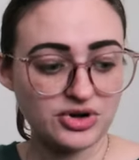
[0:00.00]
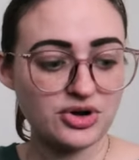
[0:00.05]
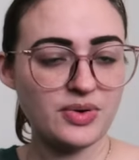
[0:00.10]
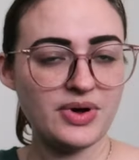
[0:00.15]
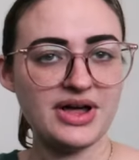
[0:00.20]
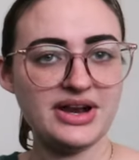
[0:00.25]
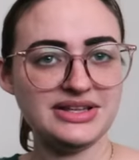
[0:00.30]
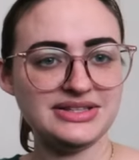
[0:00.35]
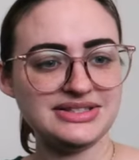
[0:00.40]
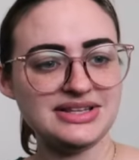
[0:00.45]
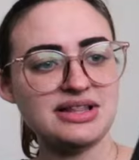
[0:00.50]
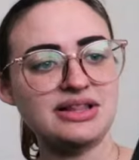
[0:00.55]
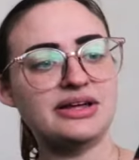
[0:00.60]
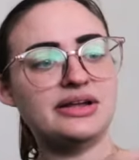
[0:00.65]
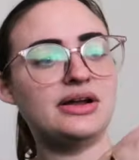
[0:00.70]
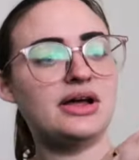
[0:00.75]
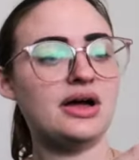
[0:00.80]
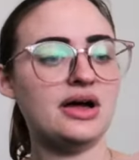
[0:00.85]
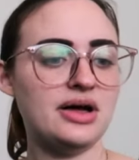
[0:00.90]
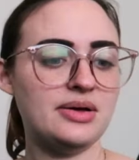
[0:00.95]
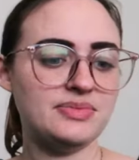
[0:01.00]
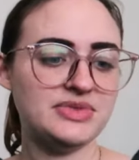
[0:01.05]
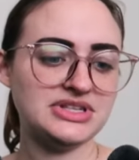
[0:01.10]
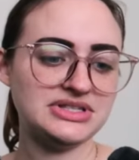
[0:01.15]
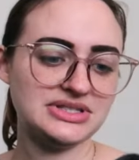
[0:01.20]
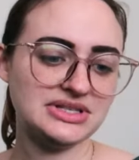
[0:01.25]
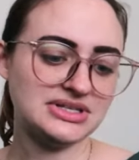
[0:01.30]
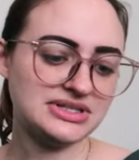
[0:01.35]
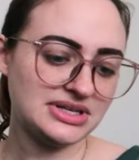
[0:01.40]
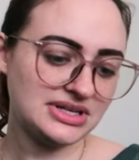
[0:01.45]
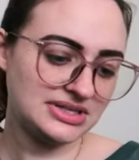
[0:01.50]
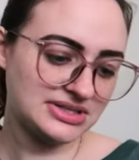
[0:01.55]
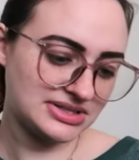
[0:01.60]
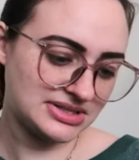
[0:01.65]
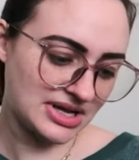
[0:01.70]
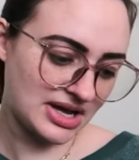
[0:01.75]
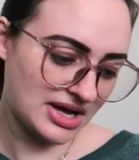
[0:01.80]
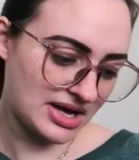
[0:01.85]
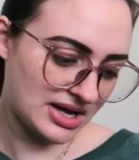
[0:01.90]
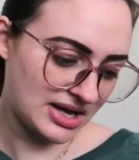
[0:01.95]
we'll go ahead and sell it. Um, this is a
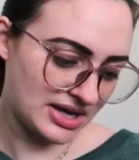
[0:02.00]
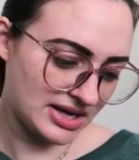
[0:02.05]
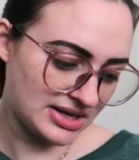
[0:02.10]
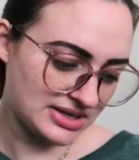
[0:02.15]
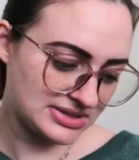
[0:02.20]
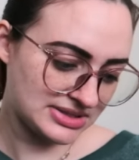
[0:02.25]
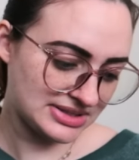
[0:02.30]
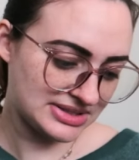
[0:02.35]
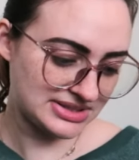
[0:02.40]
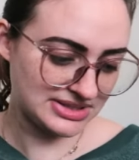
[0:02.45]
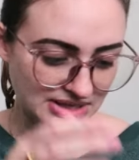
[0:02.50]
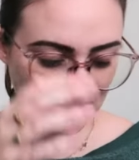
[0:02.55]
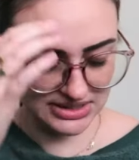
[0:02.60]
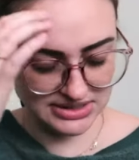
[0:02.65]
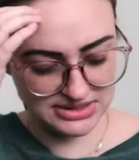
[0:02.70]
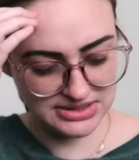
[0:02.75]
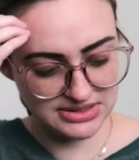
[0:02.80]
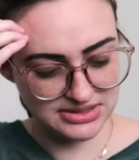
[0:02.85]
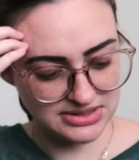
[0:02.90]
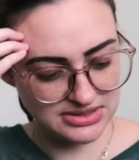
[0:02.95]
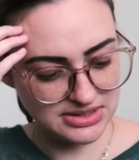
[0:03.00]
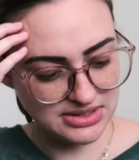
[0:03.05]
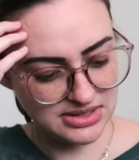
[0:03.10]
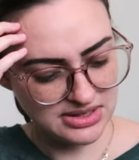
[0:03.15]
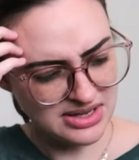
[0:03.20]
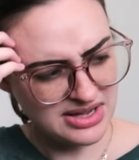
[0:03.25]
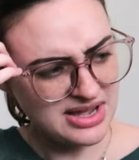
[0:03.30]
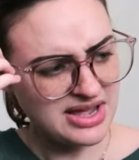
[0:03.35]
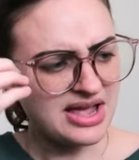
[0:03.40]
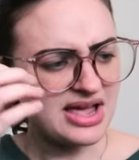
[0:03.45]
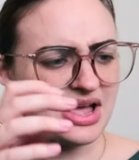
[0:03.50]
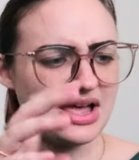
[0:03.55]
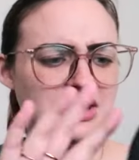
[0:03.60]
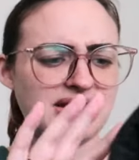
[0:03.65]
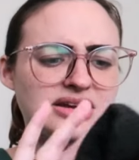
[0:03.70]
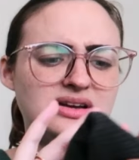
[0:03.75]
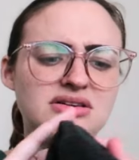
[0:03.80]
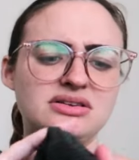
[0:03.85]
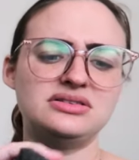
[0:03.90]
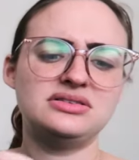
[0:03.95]
size six. And
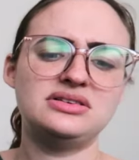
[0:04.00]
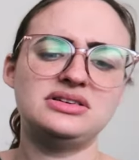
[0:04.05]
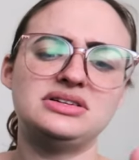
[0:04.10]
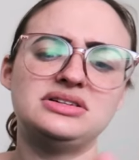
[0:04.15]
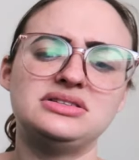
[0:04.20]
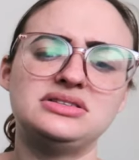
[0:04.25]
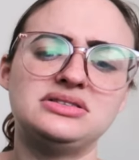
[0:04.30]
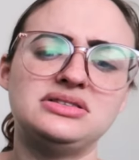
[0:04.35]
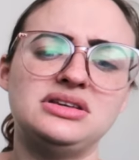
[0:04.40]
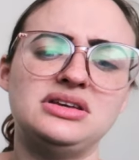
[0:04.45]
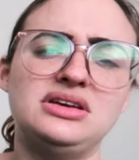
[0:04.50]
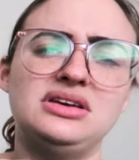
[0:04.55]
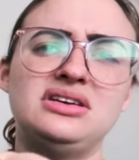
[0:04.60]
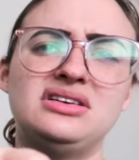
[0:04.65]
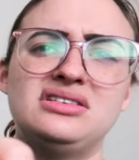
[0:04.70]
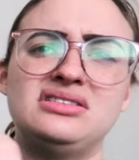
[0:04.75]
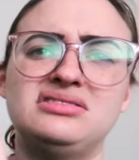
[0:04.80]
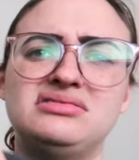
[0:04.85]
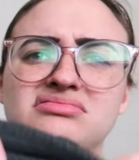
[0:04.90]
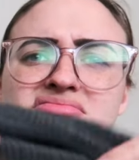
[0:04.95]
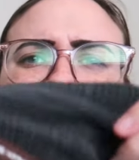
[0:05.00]
here is the